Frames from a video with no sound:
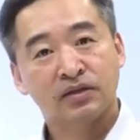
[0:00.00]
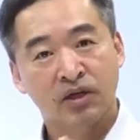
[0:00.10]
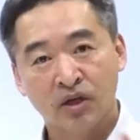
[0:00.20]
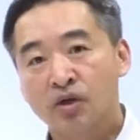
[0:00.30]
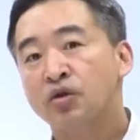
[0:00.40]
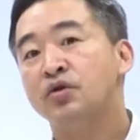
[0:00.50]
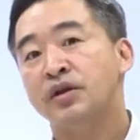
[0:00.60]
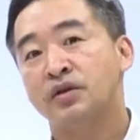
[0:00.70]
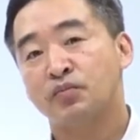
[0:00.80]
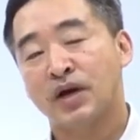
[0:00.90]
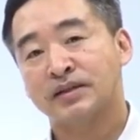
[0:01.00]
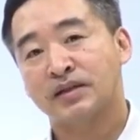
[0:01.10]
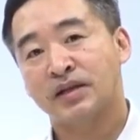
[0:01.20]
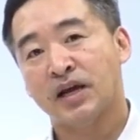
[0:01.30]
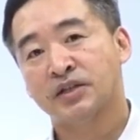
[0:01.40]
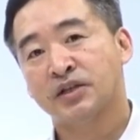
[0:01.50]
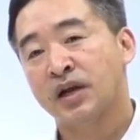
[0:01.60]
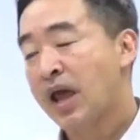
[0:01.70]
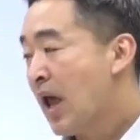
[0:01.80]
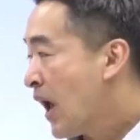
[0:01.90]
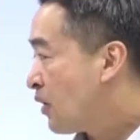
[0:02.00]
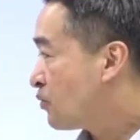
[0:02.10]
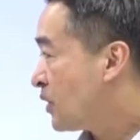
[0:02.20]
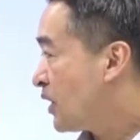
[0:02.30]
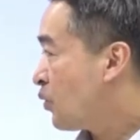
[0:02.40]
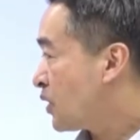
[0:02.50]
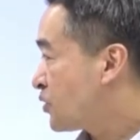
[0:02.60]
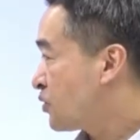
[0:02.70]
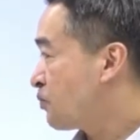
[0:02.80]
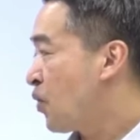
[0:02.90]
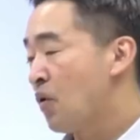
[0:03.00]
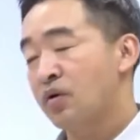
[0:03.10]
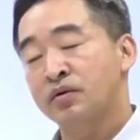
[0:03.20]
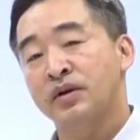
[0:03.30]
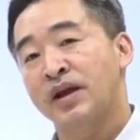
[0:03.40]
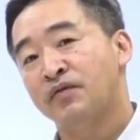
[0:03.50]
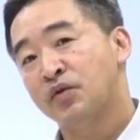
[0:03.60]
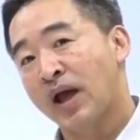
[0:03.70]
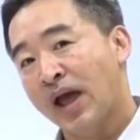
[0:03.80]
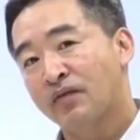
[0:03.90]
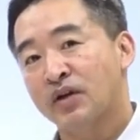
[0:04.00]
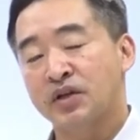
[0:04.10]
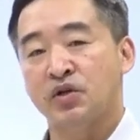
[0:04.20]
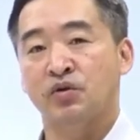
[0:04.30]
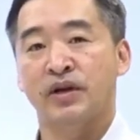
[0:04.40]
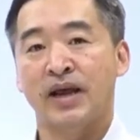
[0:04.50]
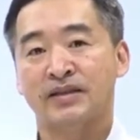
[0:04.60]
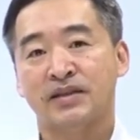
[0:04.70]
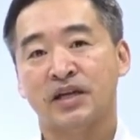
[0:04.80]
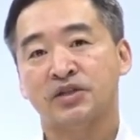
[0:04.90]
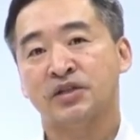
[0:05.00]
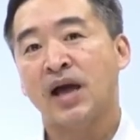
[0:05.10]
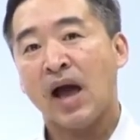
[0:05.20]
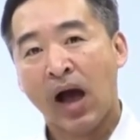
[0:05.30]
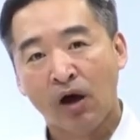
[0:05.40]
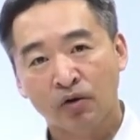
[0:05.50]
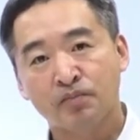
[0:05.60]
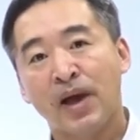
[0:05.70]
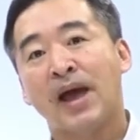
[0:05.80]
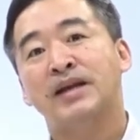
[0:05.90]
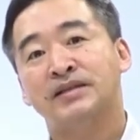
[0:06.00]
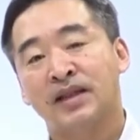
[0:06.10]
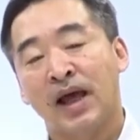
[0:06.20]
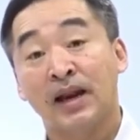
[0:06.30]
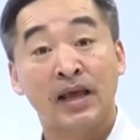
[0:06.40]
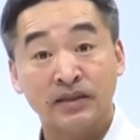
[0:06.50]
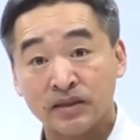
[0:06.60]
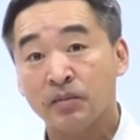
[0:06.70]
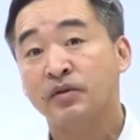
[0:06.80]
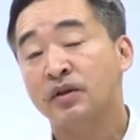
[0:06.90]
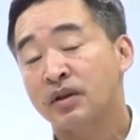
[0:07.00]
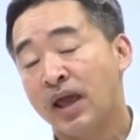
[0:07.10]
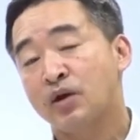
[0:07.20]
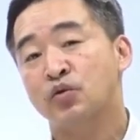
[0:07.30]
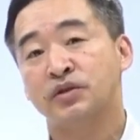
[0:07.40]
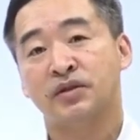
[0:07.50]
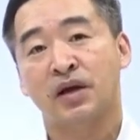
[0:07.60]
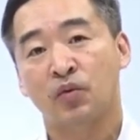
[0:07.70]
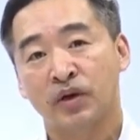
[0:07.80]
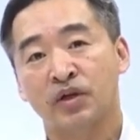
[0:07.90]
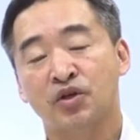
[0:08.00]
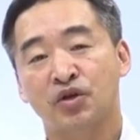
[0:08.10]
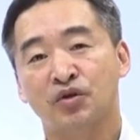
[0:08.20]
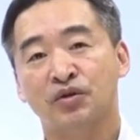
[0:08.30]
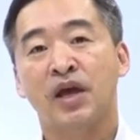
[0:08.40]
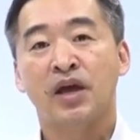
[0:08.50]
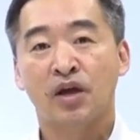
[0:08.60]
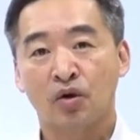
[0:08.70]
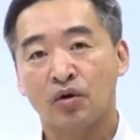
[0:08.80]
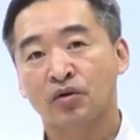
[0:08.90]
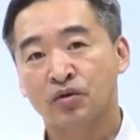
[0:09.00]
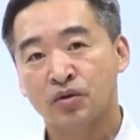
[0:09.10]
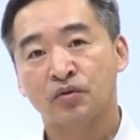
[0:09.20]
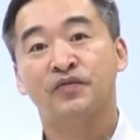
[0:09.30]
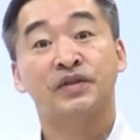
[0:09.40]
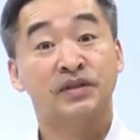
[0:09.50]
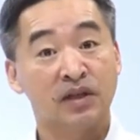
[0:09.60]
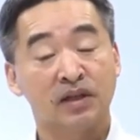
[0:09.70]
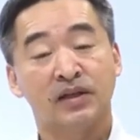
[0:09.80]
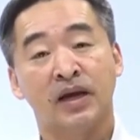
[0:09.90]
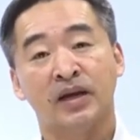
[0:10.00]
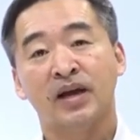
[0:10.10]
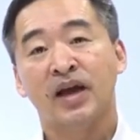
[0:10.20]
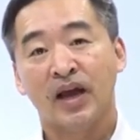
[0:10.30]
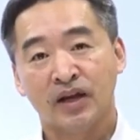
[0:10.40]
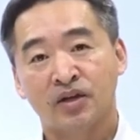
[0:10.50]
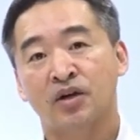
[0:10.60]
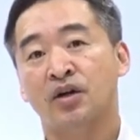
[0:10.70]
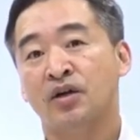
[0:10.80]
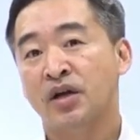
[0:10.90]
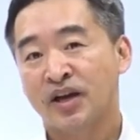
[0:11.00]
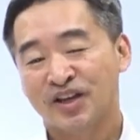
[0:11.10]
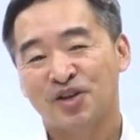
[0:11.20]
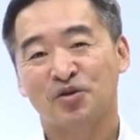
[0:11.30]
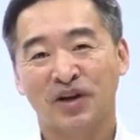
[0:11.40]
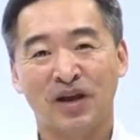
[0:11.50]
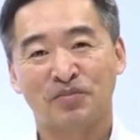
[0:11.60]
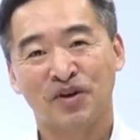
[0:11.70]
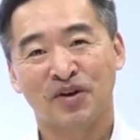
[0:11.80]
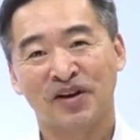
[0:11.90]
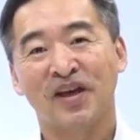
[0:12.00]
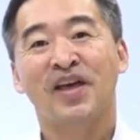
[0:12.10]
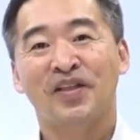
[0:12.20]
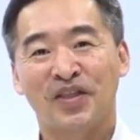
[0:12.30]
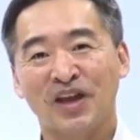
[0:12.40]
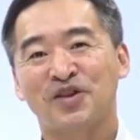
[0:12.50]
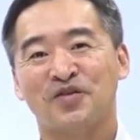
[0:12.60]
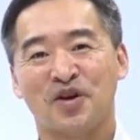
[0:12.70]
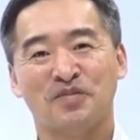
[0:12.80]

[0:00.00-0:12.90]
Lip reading: concluding the presentation, and really what's important if you have a Q&A session, how to manage that, and some of the language that we can use in order to facilitate a good Q&A period. Thank you very